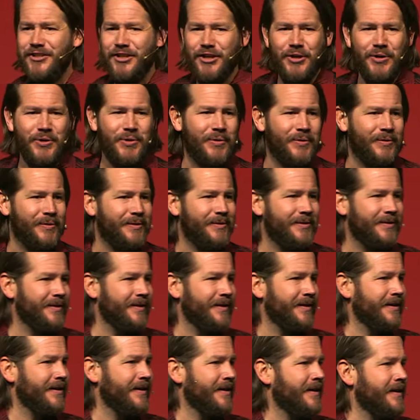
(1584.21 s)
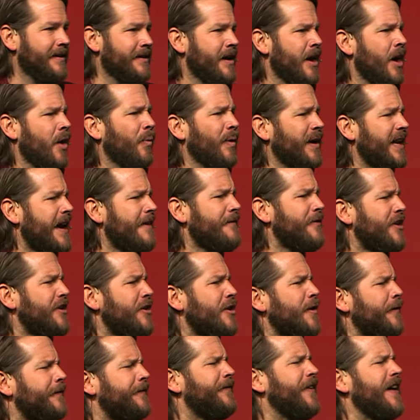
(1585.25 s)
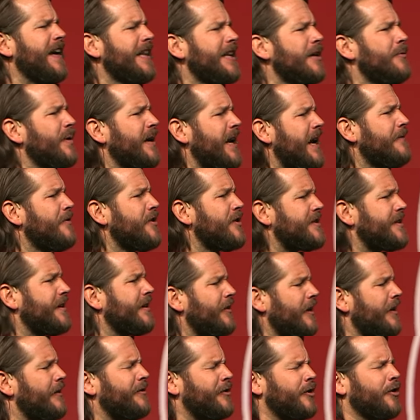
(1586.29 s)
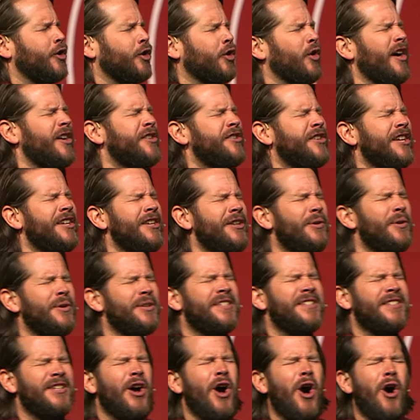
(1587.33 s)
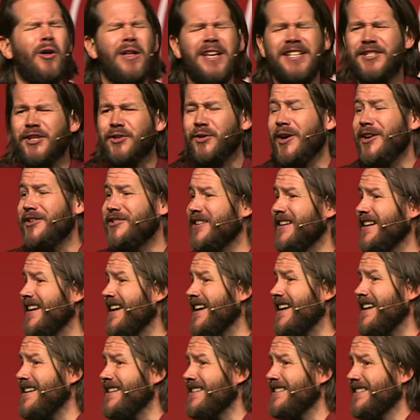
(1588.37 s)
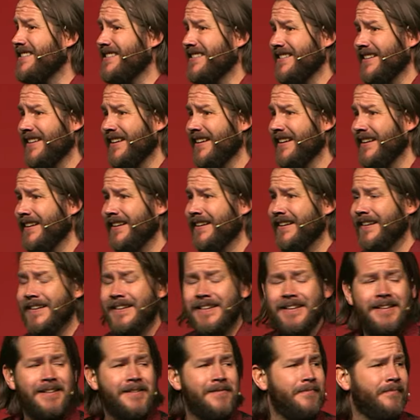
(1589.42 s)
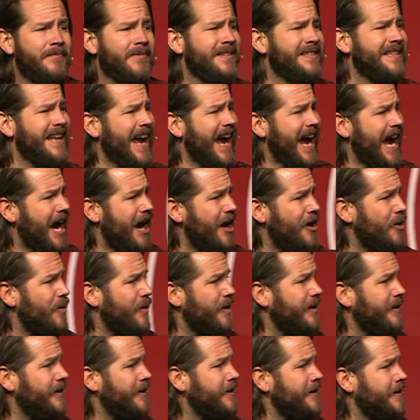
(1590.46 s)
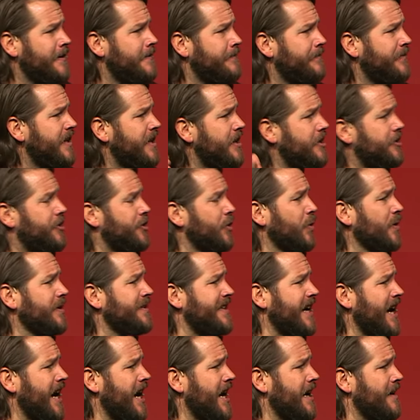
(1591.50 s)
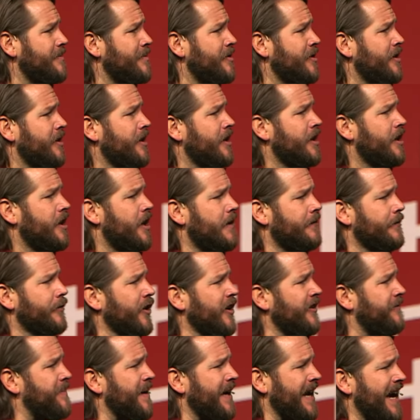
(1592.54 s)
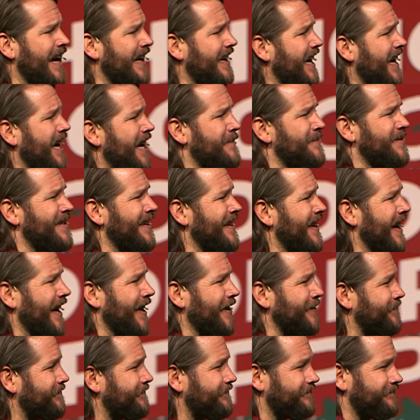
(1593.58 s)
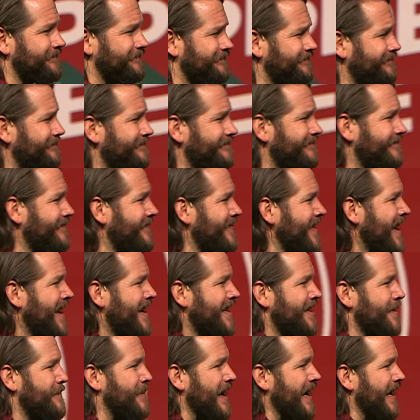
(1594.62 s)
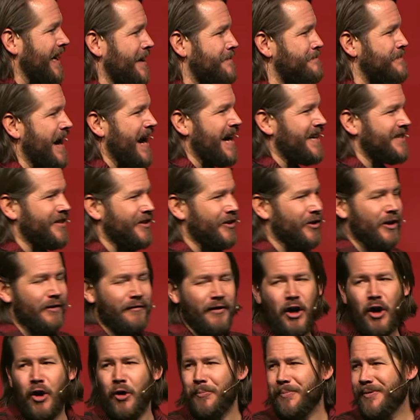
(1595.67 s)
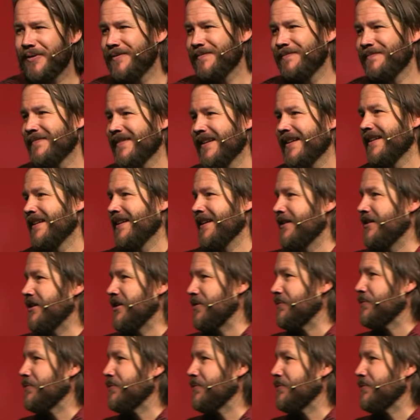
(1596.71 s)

you. Whatever you're feeling, whatever's uh, crushing your soul, it's crushing his. Now is your time of grief, but I came today to be an ambassador of hope in this